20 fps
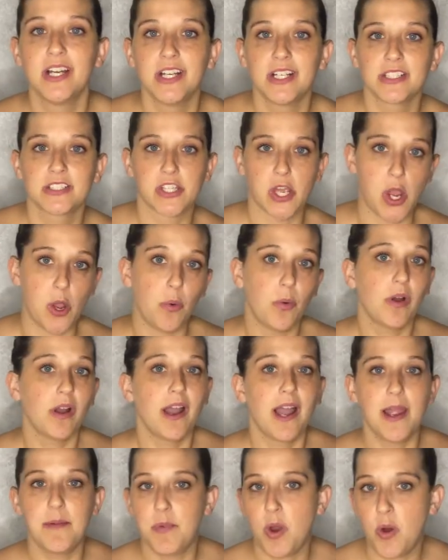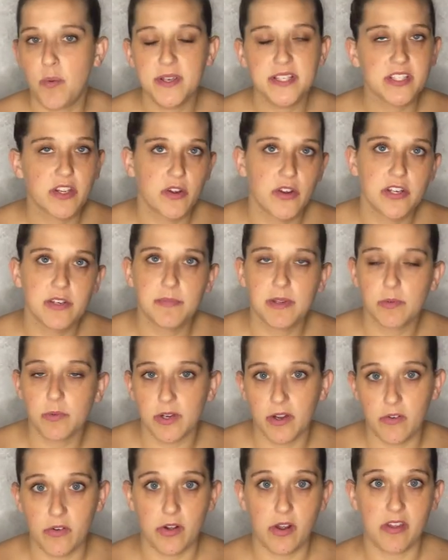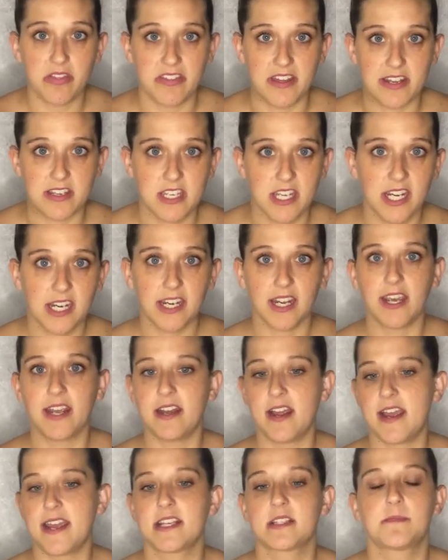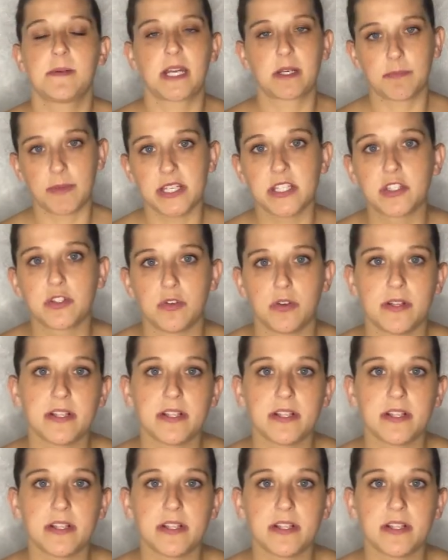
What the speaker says: So, I'm always going to be real and authentic, and I expect my students